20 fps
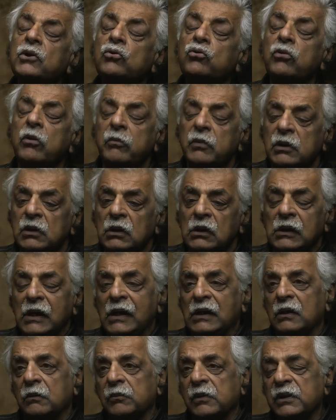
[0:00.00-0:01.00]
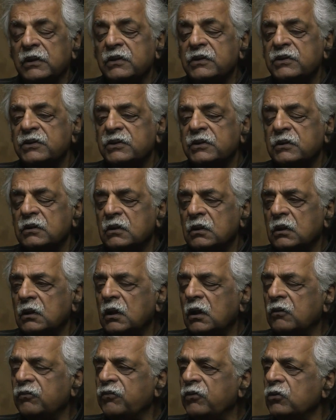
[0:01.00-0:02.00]
the criminal elements,
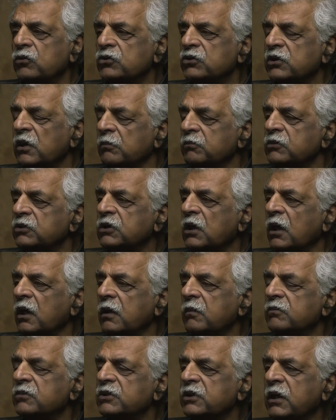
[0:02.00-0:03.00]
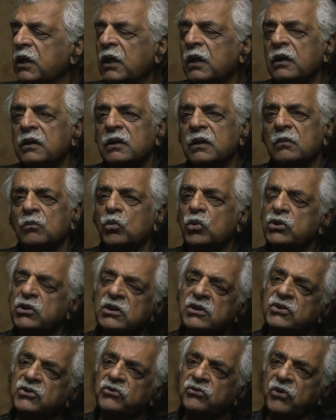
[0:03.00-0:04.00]
if you sometimes hear them, which
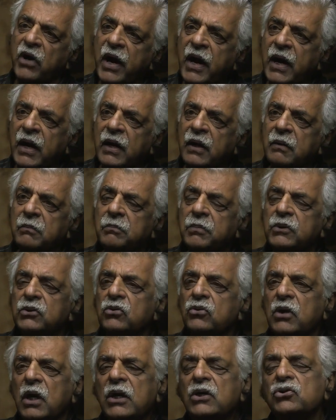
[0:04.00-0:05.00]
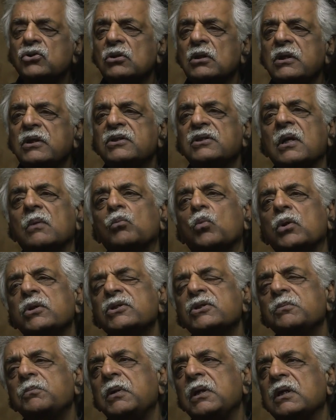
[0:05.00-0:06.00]
is rare, but occasionally someone
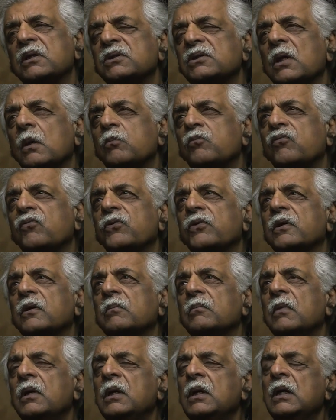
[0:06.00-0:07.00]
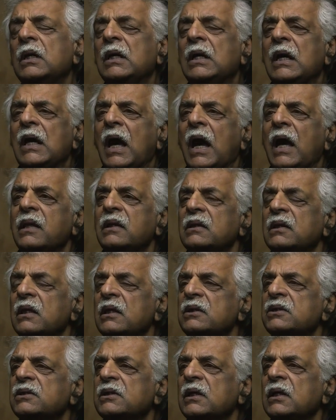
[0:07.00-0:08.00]
speaks up for them, and
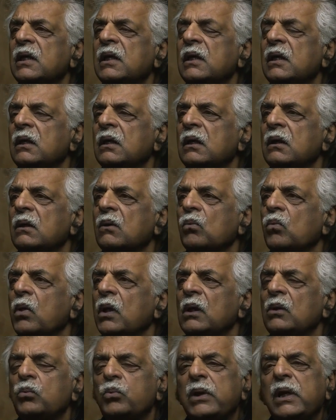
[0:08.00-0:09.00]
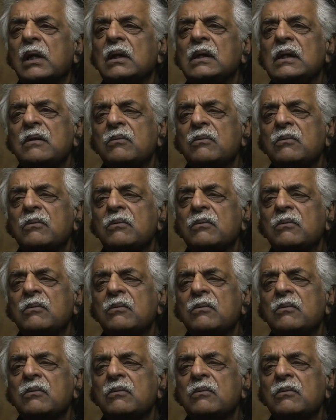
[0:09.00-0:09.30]
they say, well, we